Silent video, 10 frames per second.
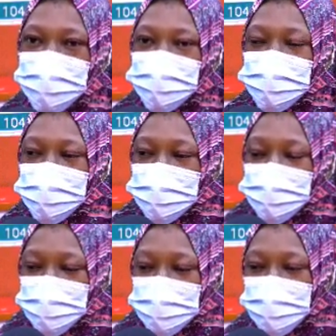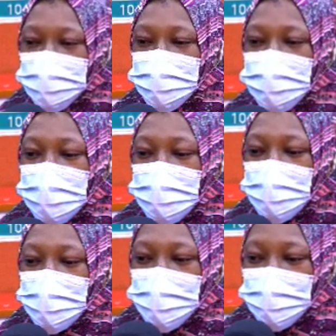Mhm.
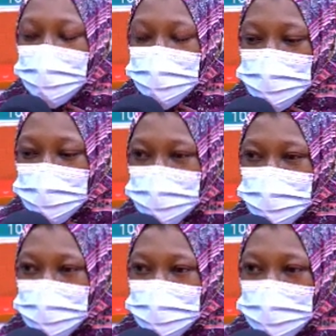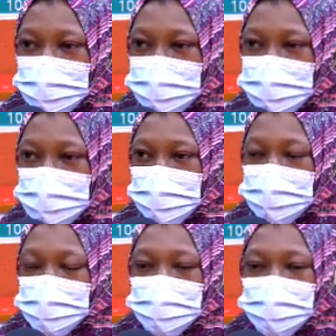Means or torture will be so called
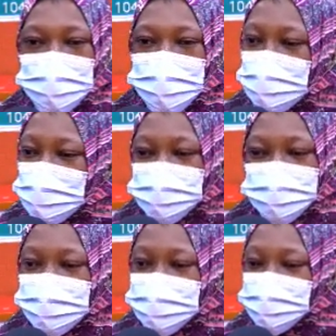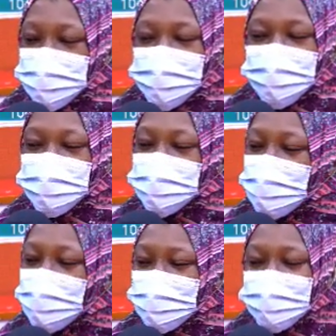Hanakoha. Who is all the way?
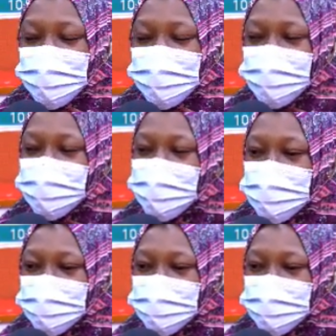That doesn't mean as well.